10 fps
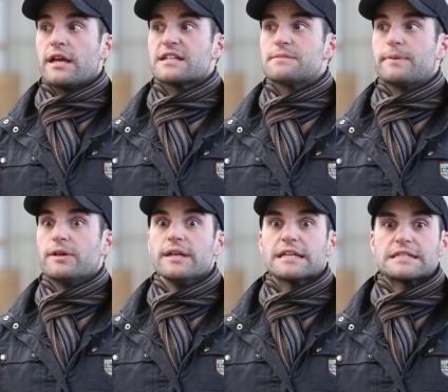
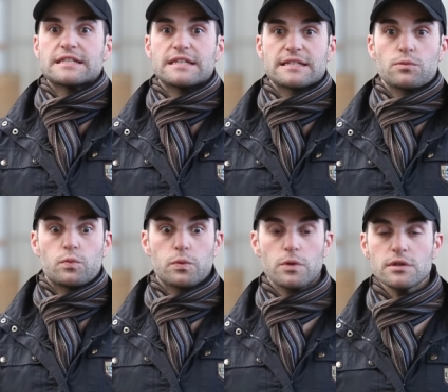experience this
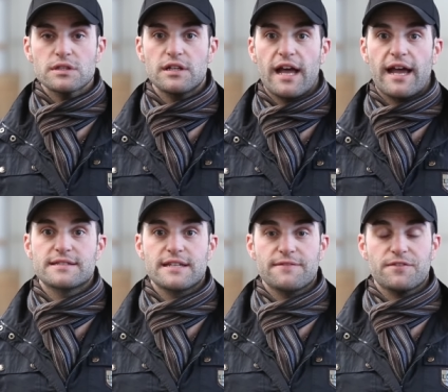world class
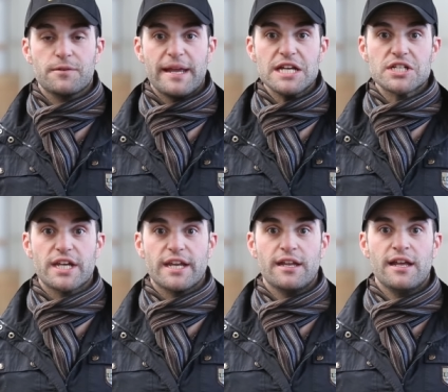information,
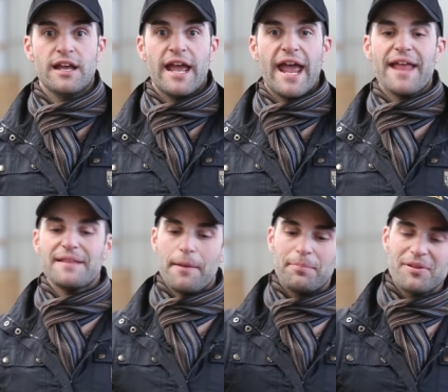and
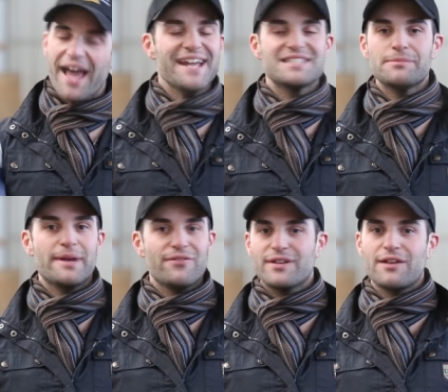apply it to my
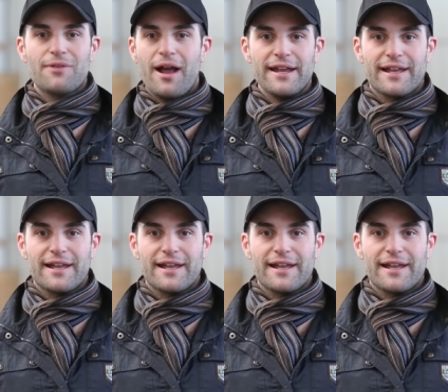everyday riding.